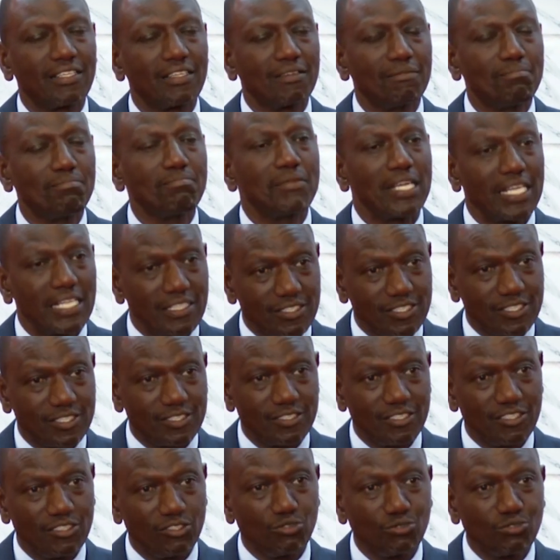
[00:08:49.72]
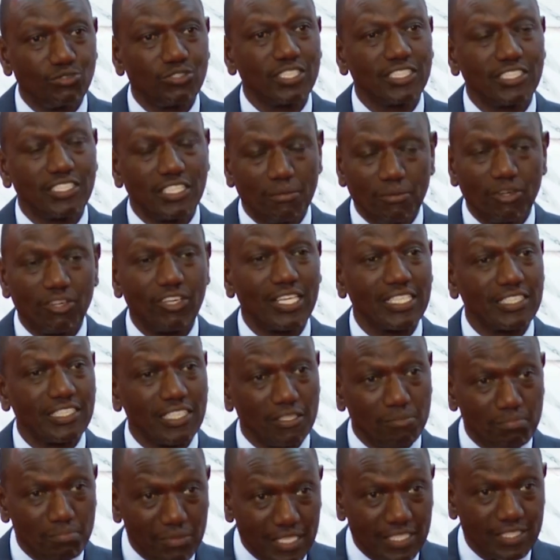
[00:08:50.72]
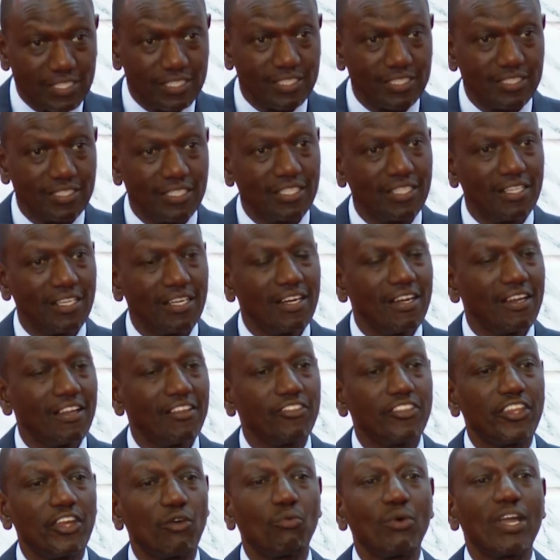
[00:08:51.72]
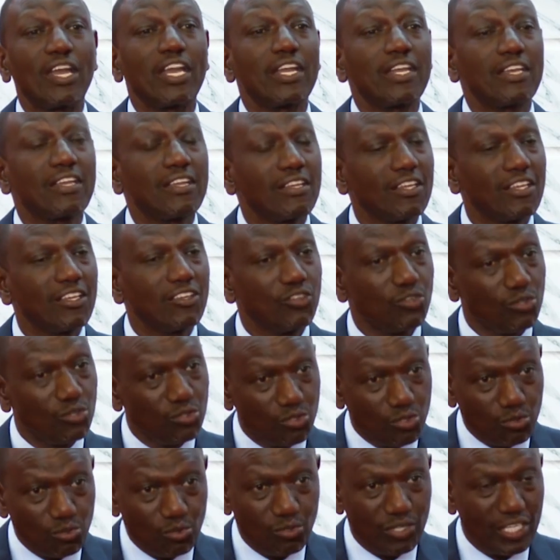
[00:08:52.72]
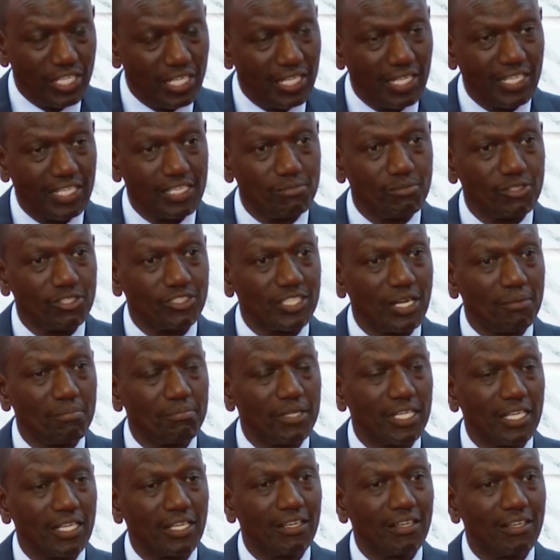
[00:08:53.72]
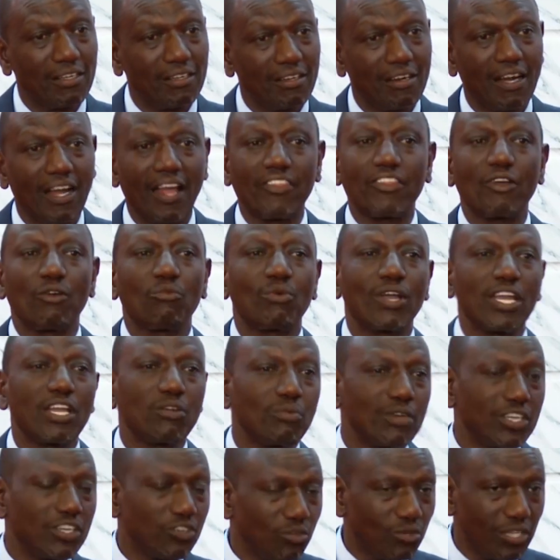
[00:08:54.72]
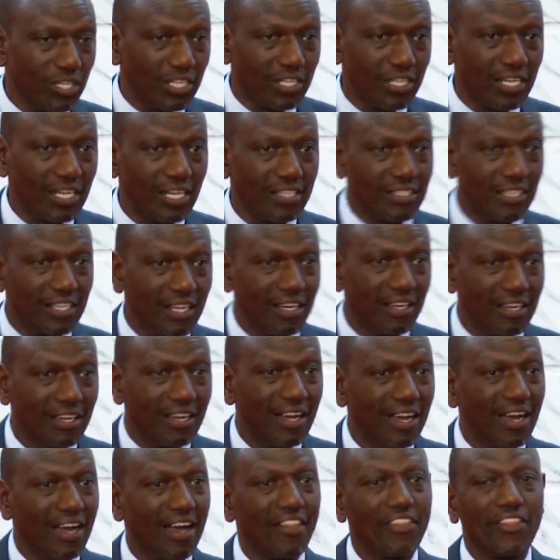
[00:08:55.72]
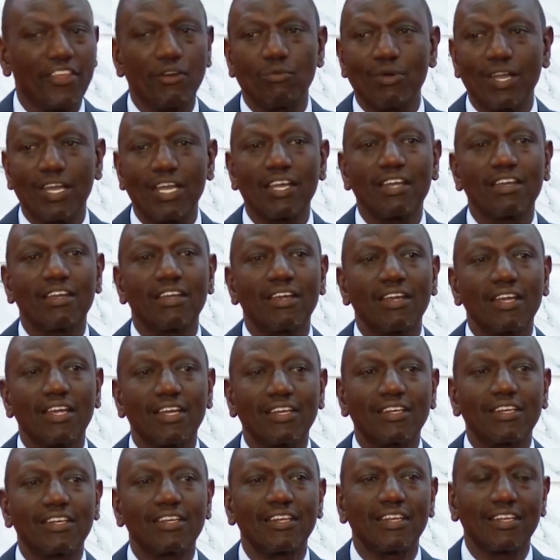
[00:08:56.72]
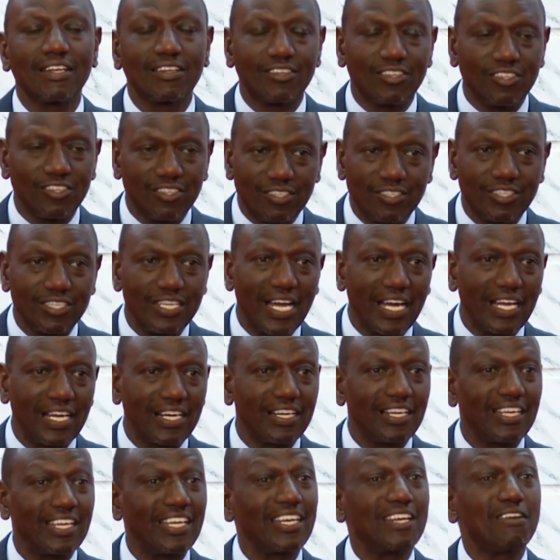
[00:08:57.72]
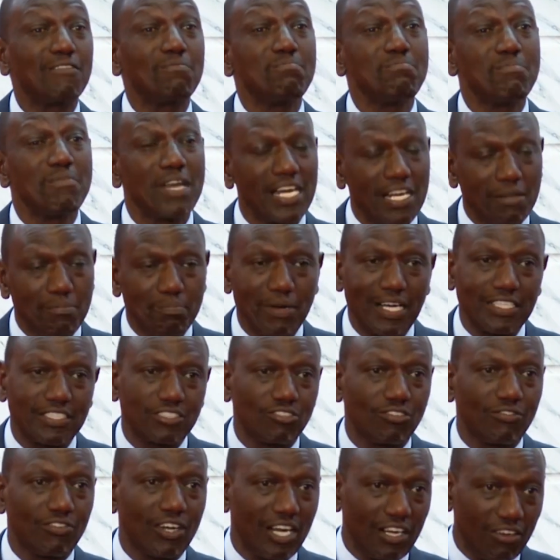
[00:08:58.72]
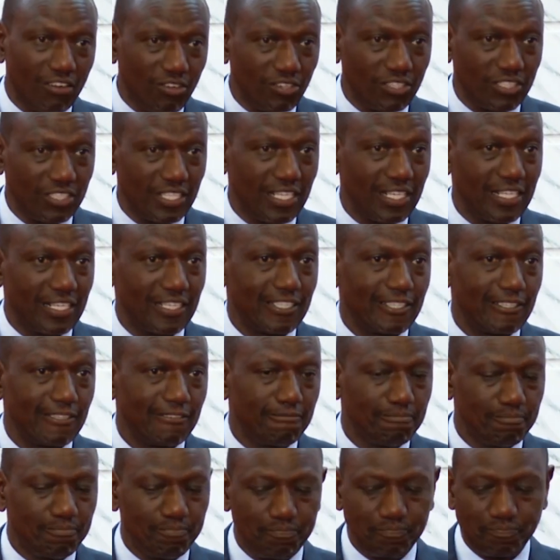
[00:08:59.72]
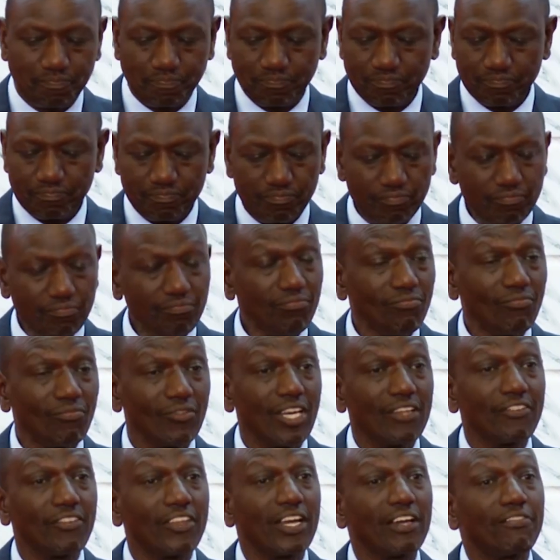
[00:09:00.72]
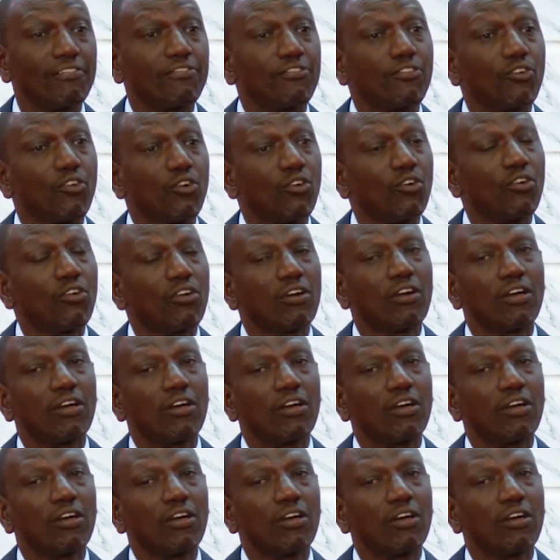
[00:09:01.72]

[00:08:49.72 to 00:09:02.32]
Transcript: means, using democratic means. The way you do here in Mozambique, and the way we do in Kenya, and the way it is done in many parts of our continent. And therefore,